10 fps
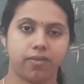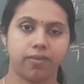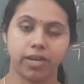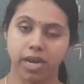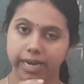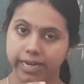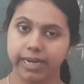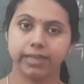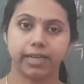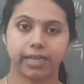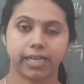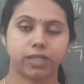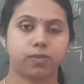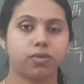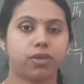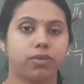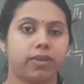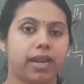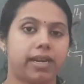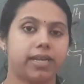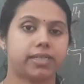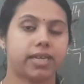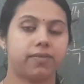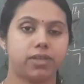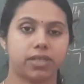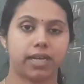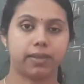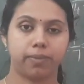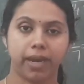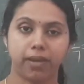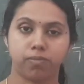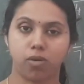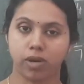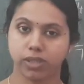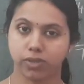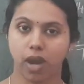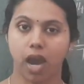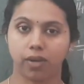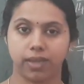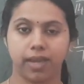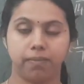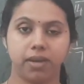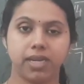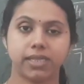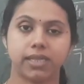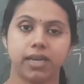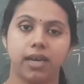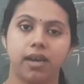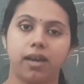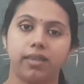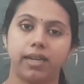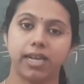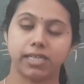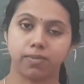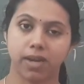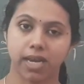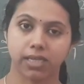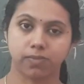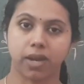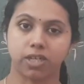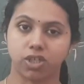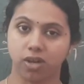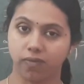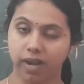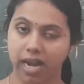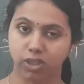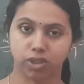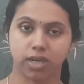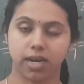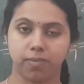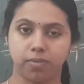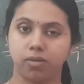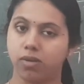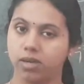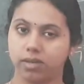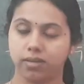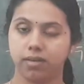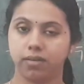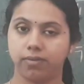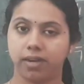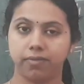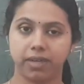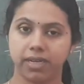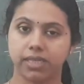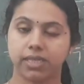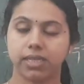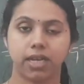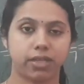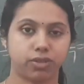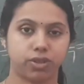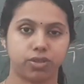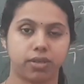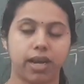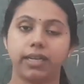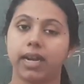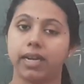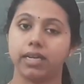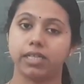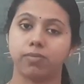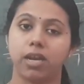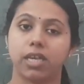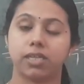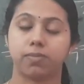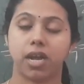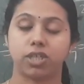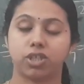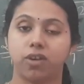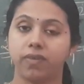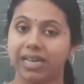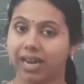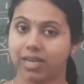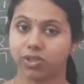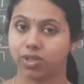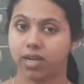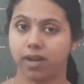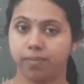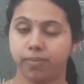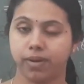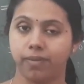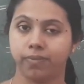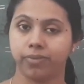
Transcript: When you are reading the textbook, you will understand which are the main points you have. That means the decimal expansion of rational number, what we discussed, that you should write, and decimal expansion of irrational number.